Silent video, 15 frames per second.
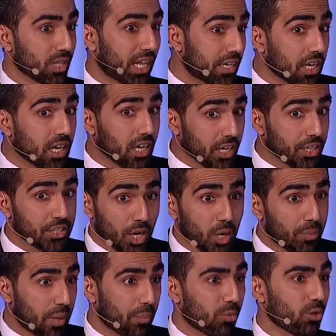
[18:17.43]
And young
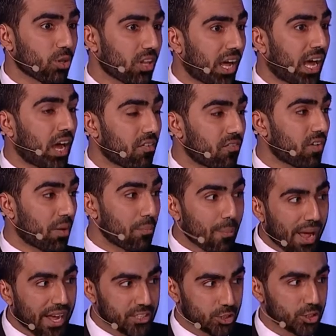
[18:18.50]
people have a
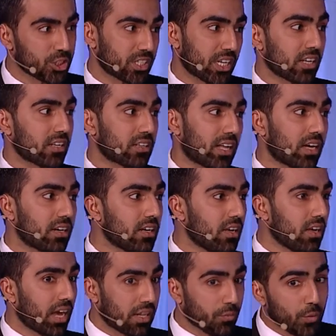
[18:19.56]
major stake in that.
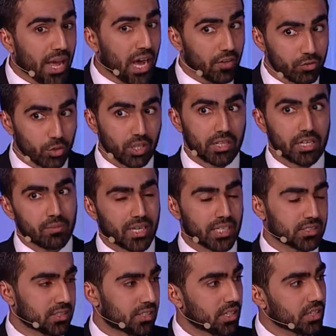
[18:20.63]
And we have to claim that
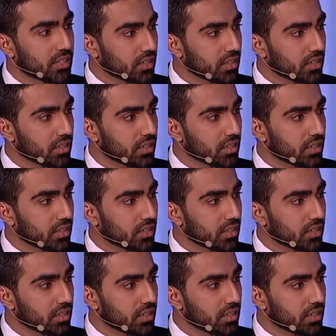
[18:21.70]
stake.